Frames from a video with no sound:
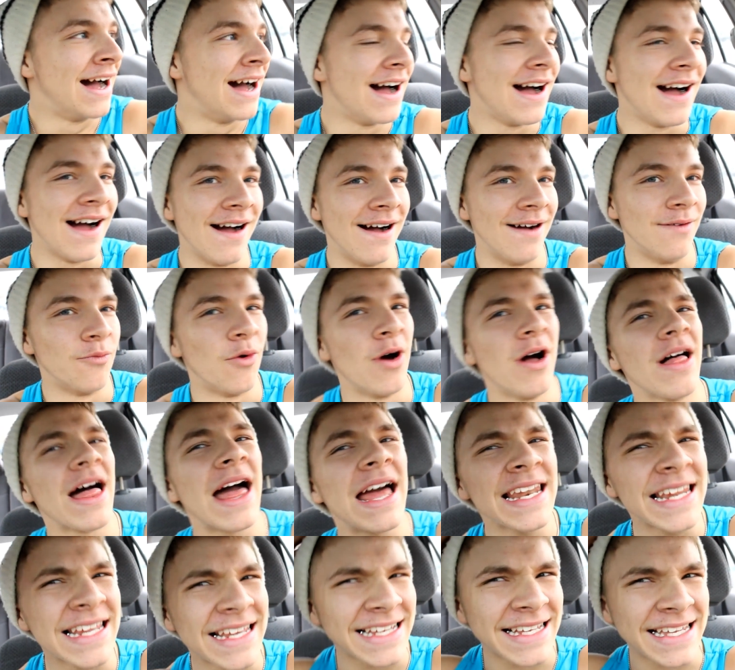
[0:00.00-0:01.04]
Well,
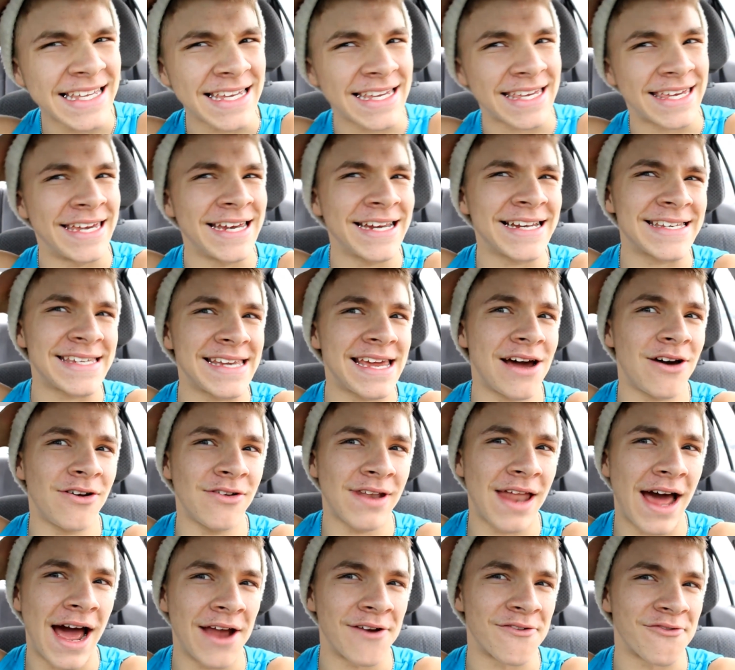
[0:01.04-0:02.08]
I didn't get kicked
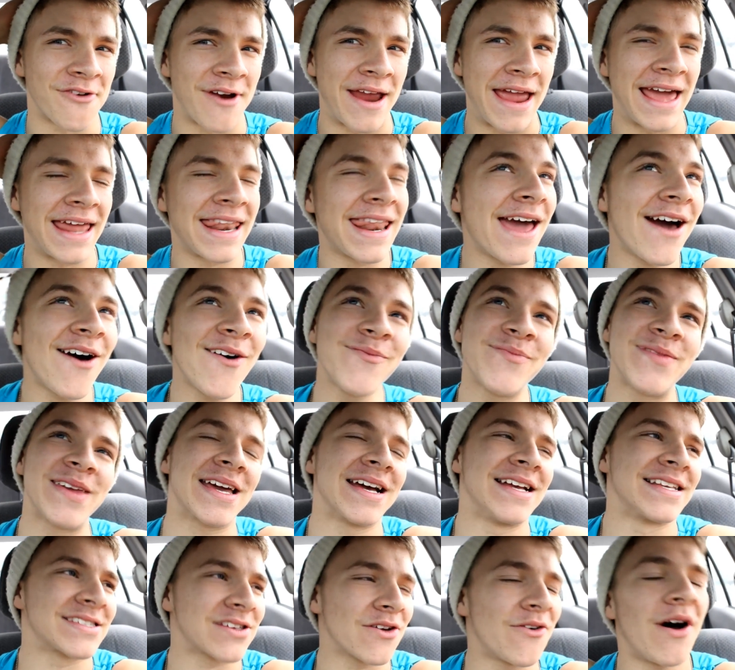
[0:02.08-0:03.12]
out, I ran out
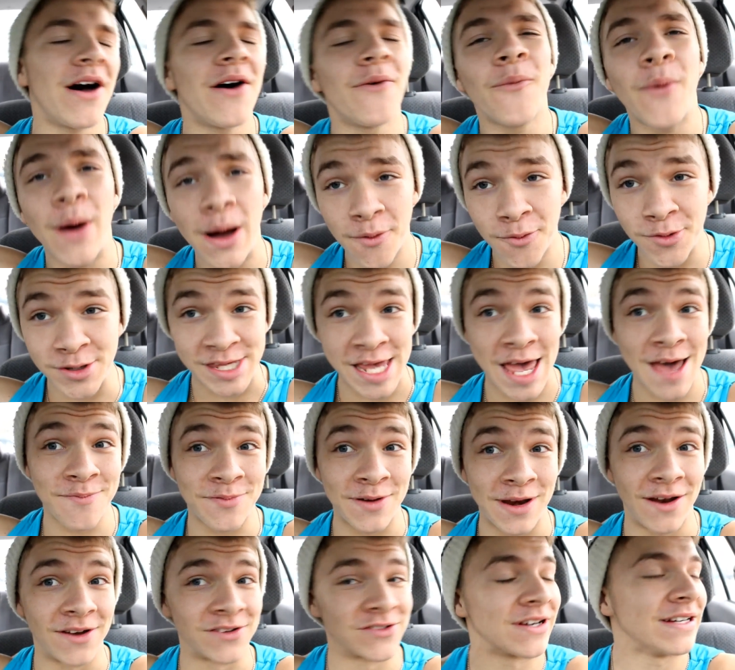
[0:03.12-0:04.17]
because, so what was
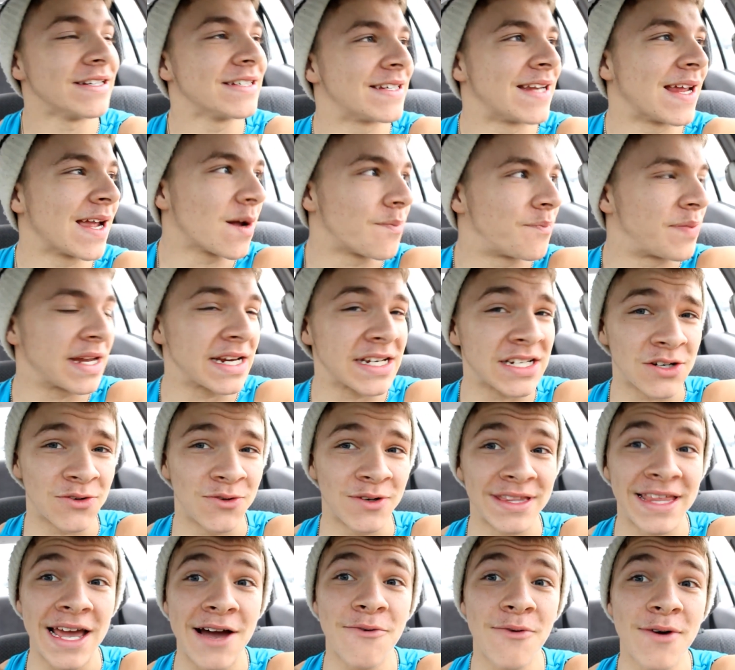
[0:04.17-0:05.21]
happening? I was trying to take a picture
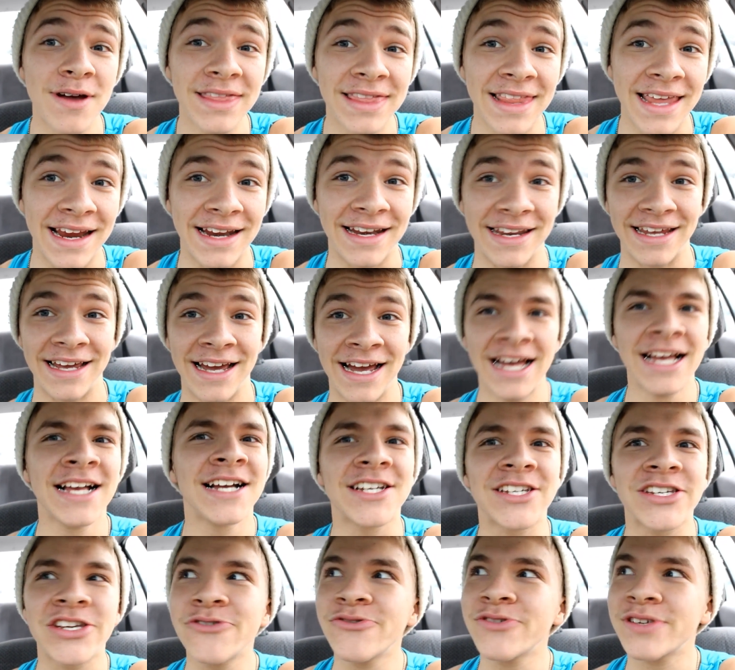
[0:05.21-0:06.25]
with that one lady
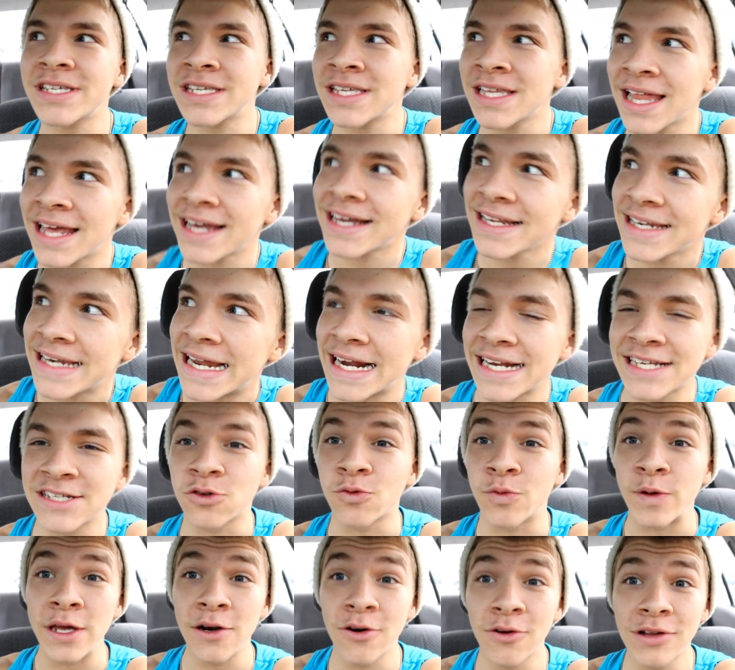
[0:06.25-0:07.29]
because she was like a nice,
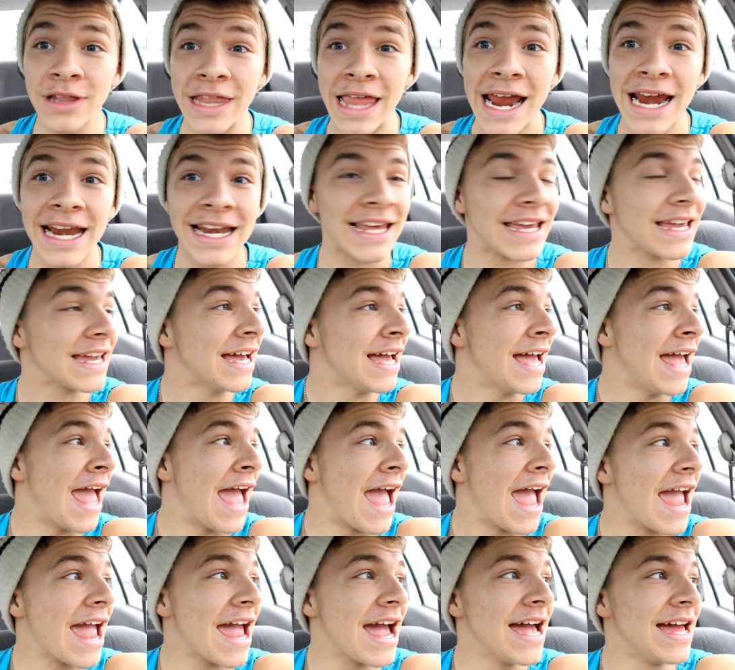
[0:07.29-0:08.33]
sweet old lady,
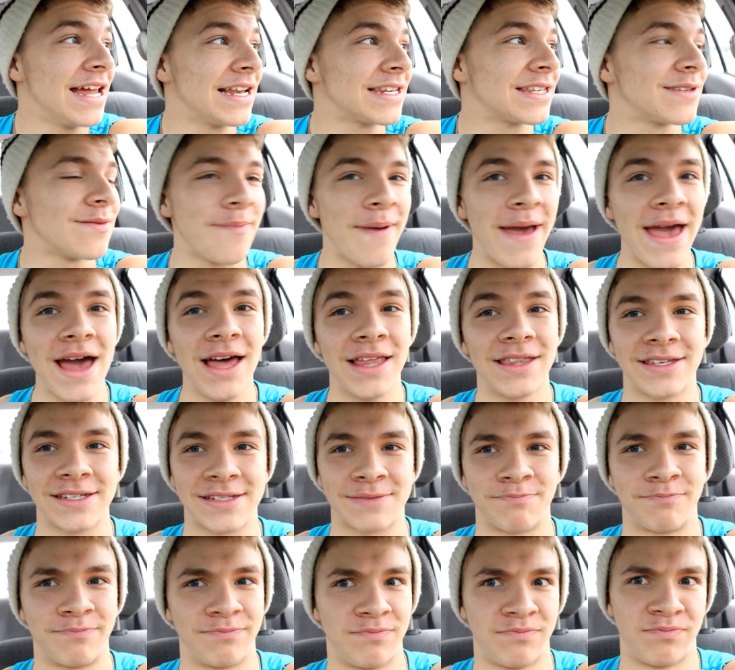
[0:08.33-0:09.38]
and the man,
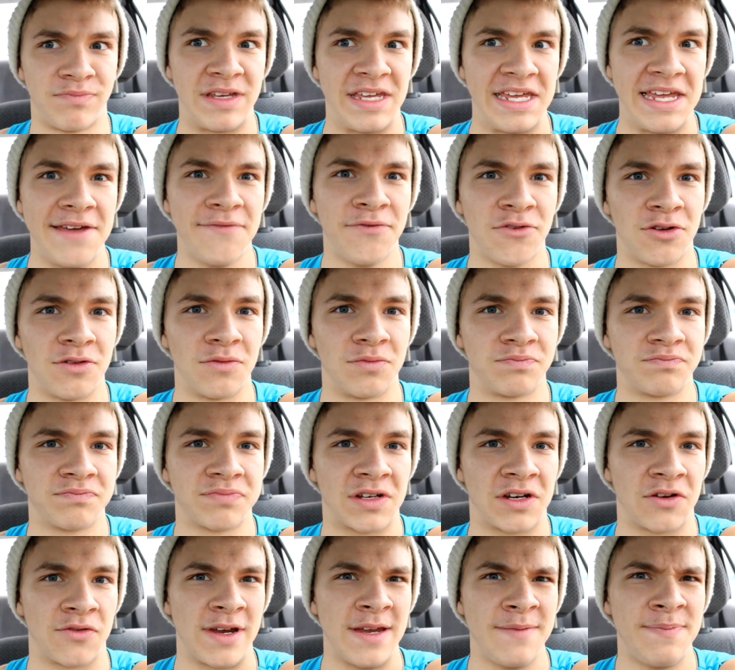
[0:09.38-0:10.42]
this evil,
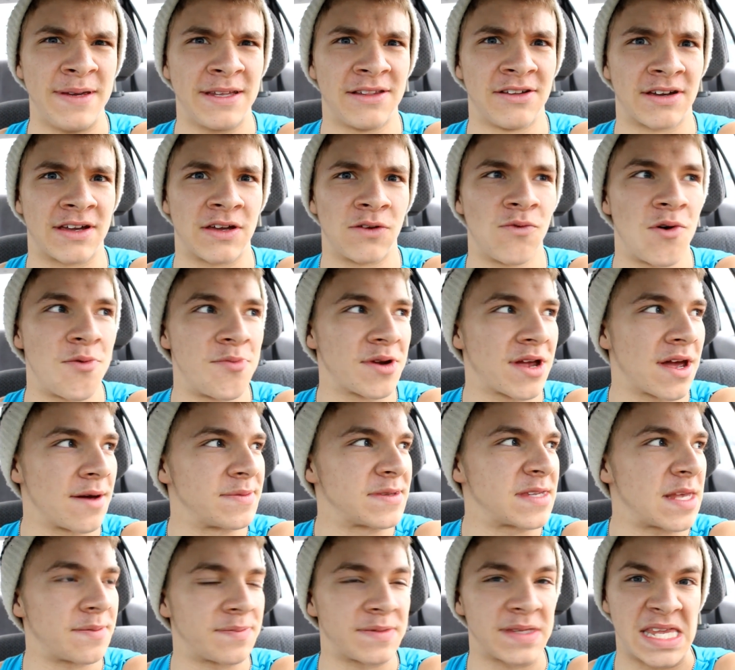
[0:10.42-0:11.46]
creepy looking woman
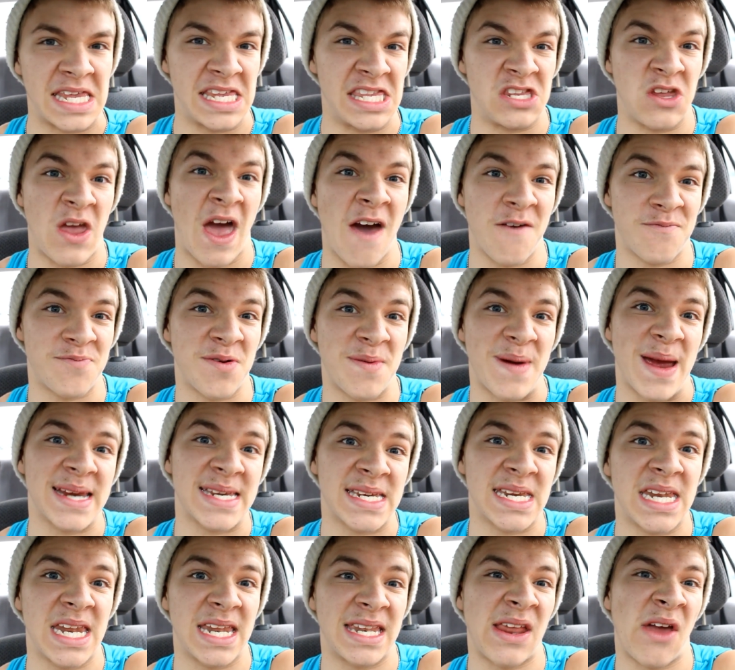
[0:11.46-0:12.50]
comes up and says, "Do you have
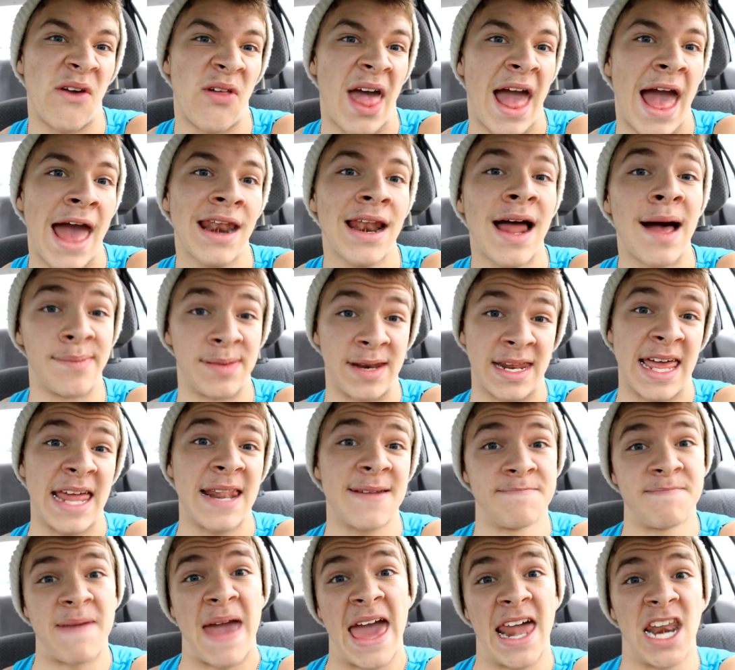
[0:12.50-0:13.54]
permission to do that? I'm gonna
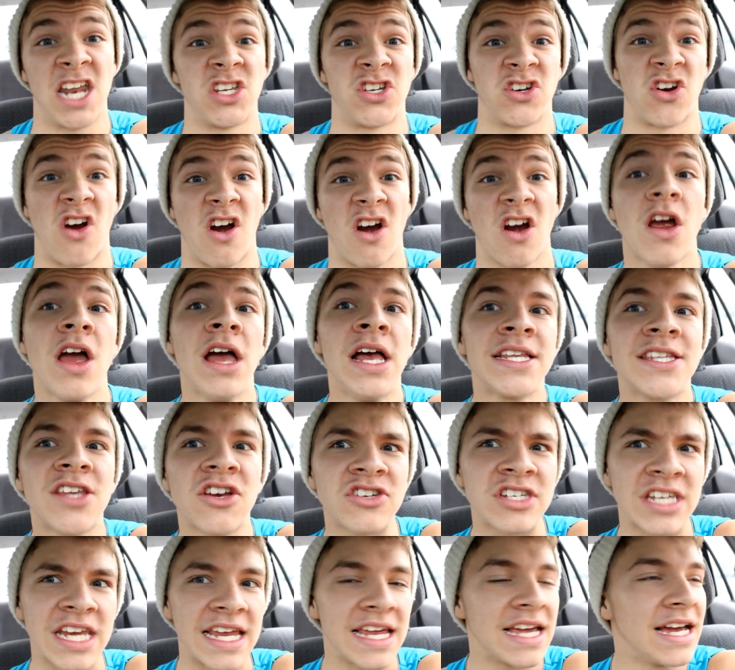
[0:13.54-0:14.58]
get a manager."
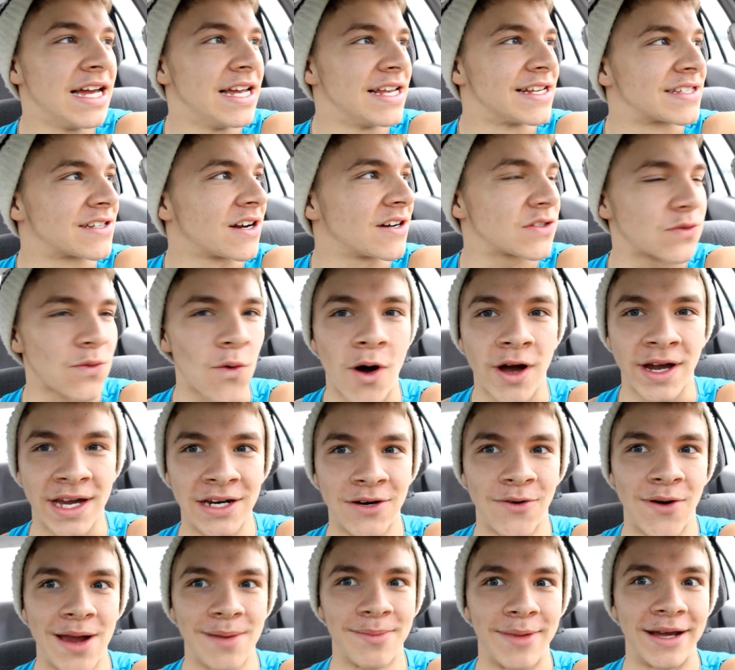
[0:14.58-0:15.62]
So she starts
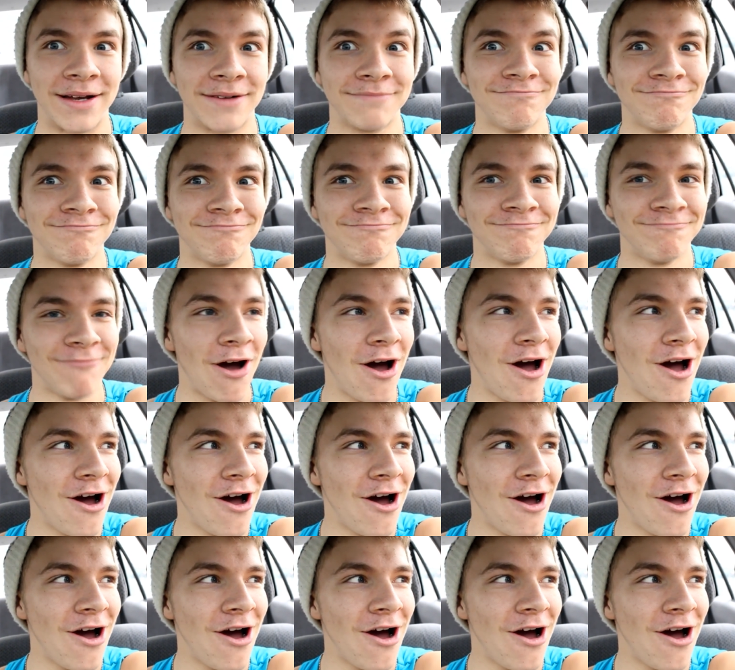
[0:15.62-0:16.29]
walking away. I'm like,